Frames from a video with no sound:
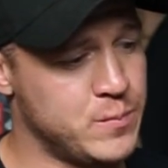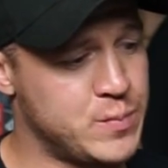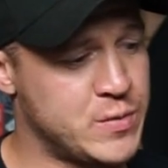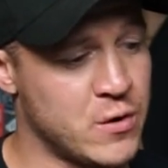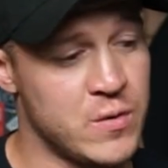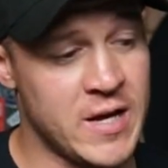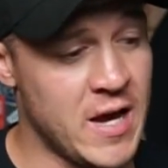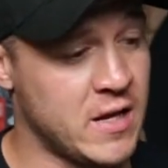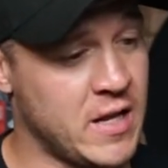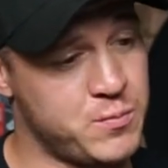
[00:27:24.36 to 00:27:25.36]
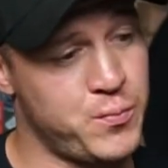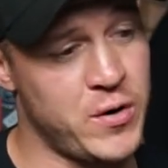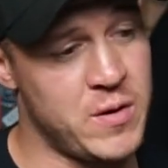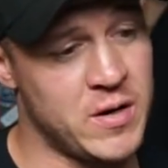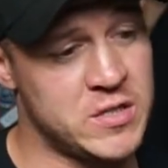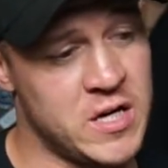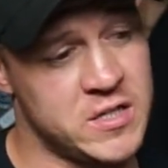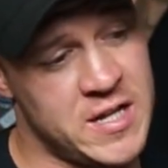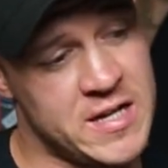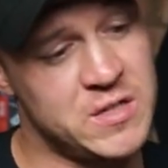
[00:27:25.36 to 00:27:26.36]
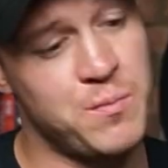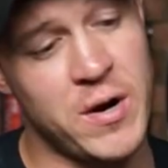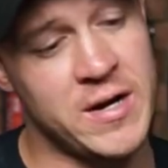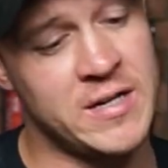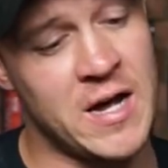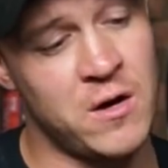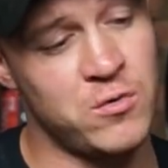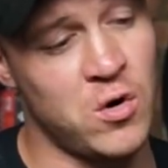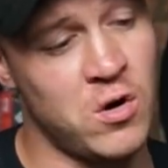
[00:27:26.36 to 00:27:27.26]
So yeah, that's pretty much it. So that's the breakdown